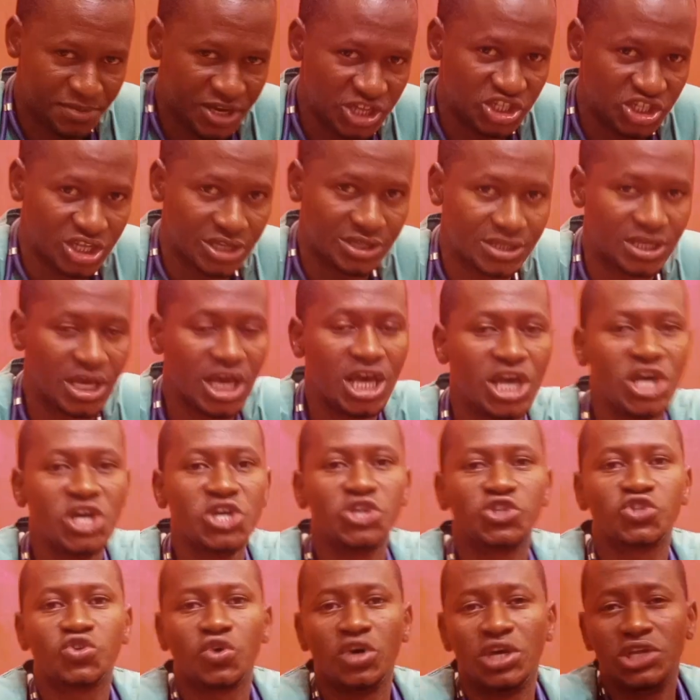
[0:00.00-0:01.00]
patient.
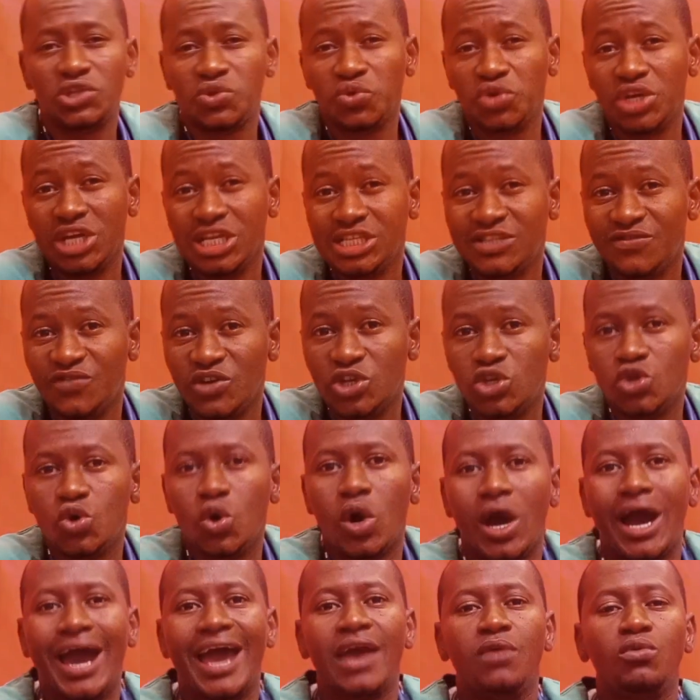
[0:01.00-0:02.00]
So in today's
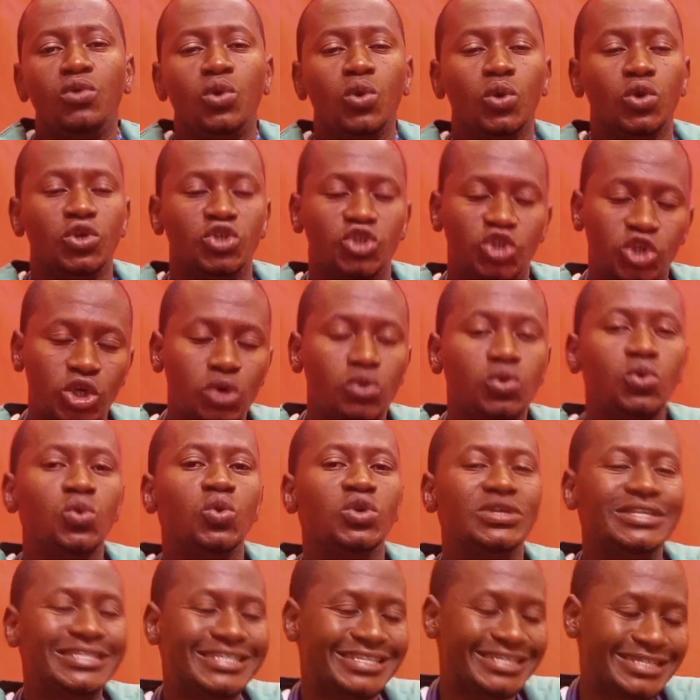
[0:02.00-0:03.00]
video, I will show
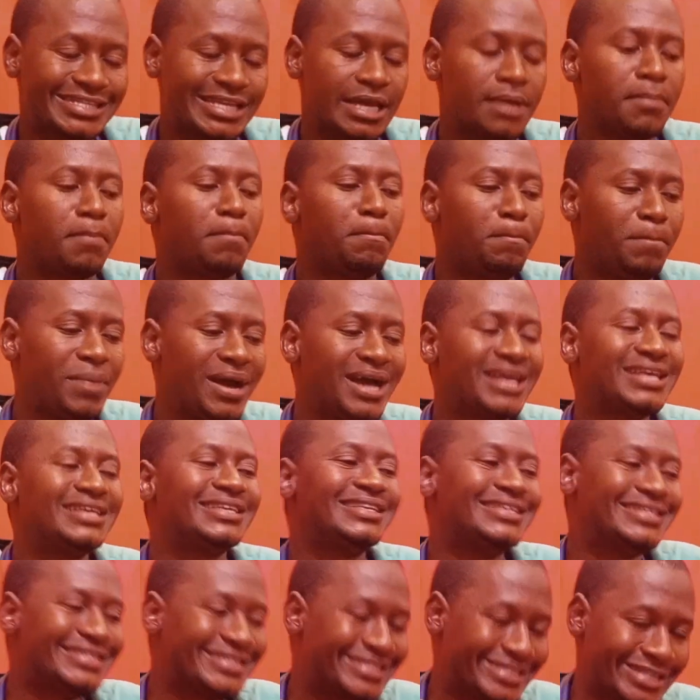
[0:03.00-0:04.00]
you
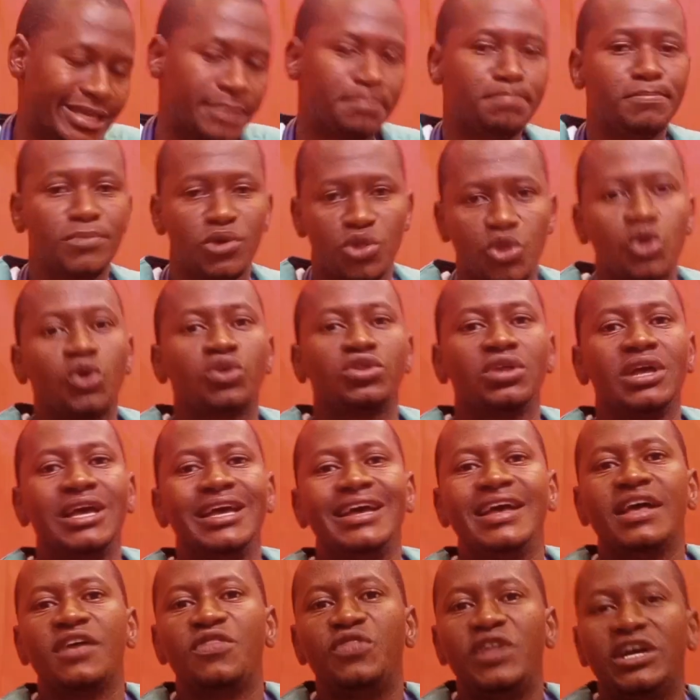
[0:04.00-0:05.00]
step-by-step -step method
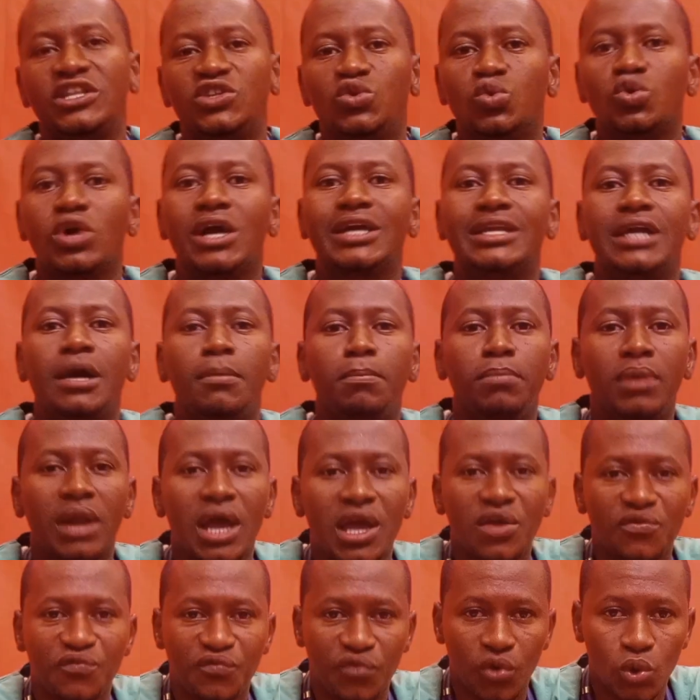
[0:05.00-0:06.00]
that you can
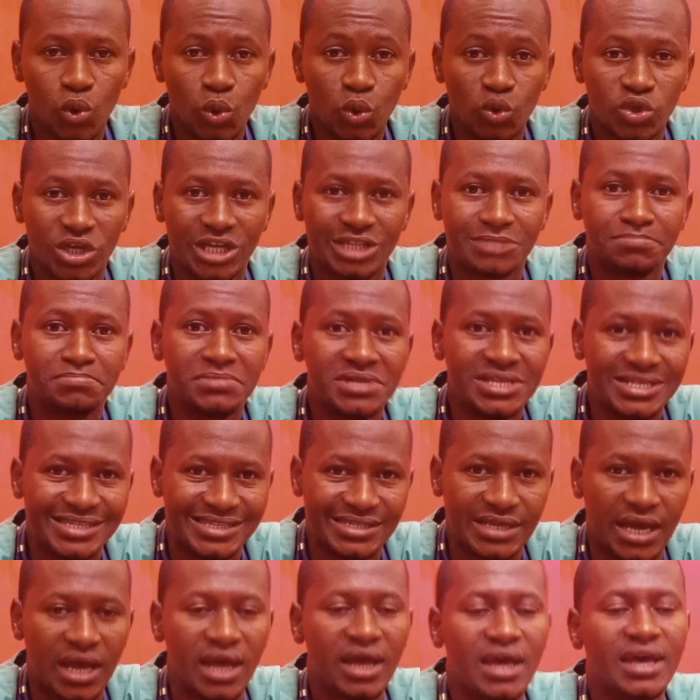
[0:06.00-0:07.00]
apply for you to
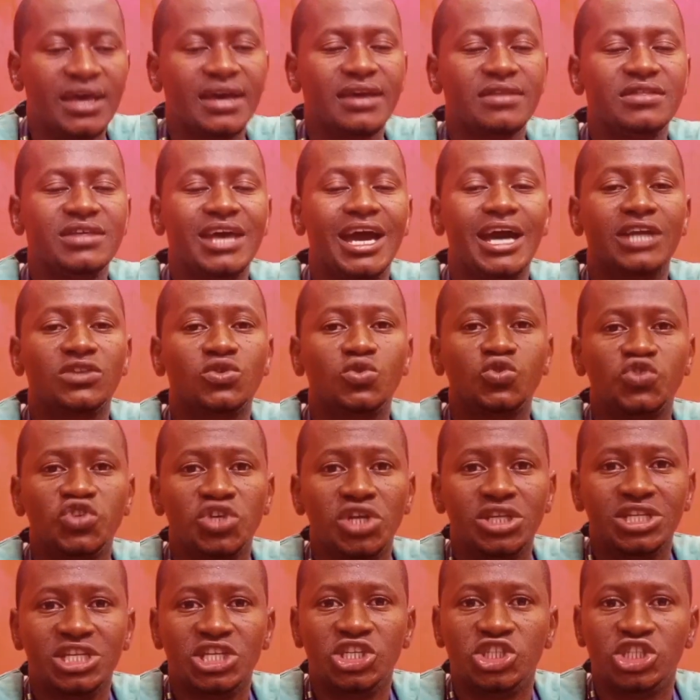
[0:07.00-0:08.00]
administer the
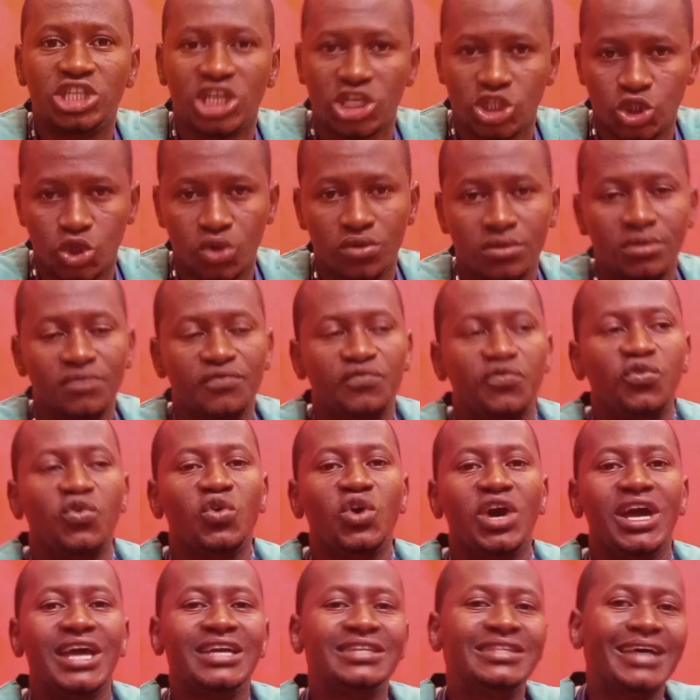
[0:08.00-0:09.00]
artesunate injection
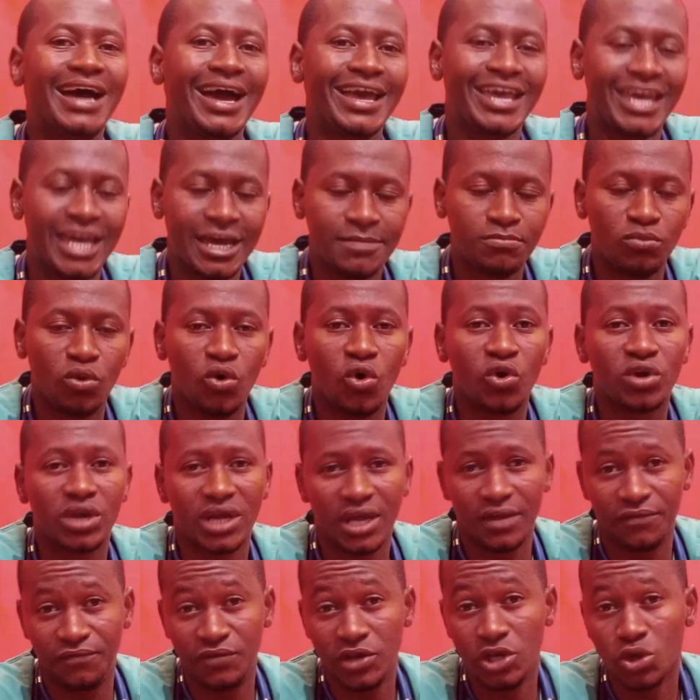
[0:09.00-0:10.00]
for either IM or
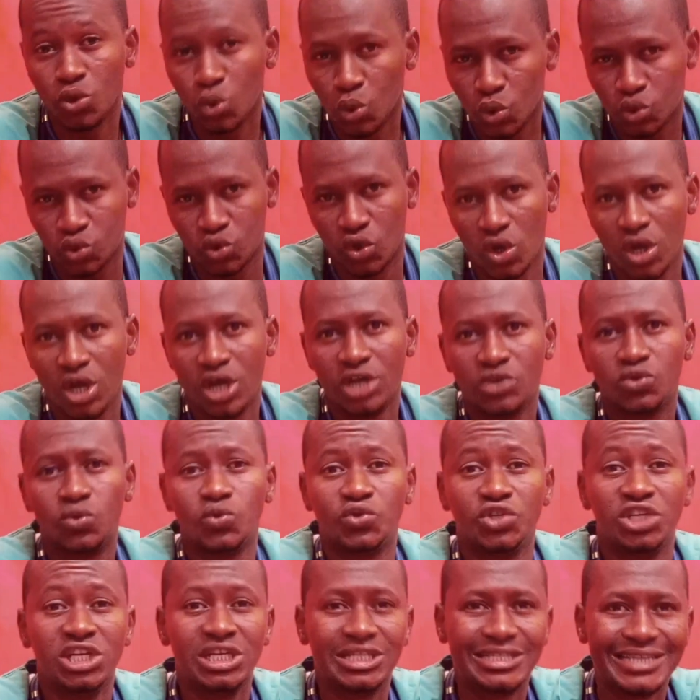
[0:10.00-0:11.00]
IV route
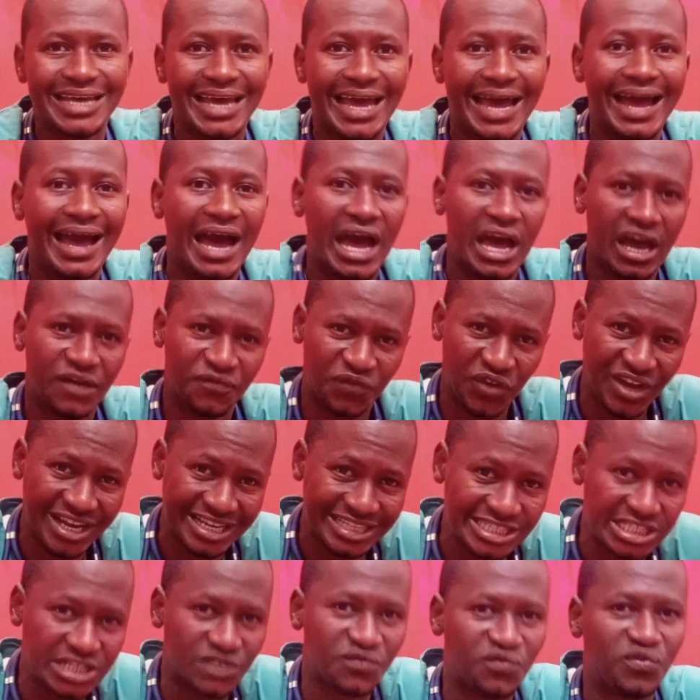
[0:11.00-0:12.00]
to treat
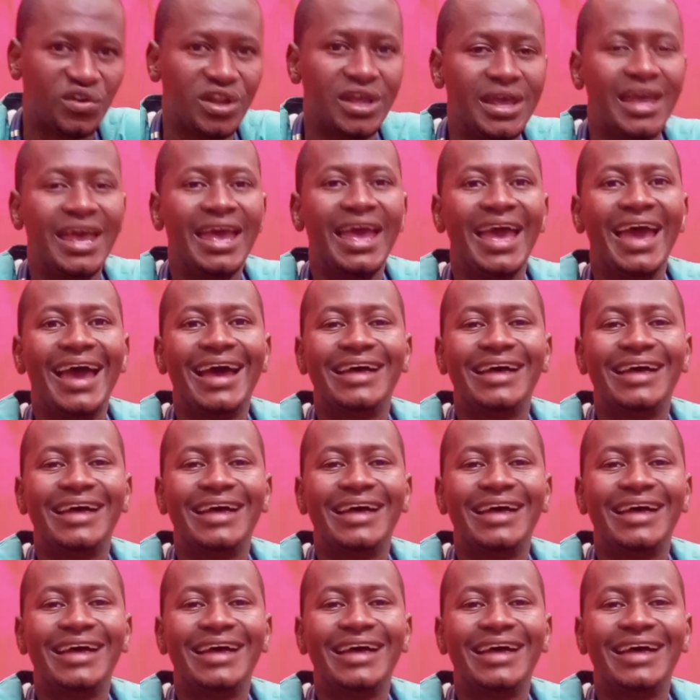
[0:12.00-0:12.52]
effectively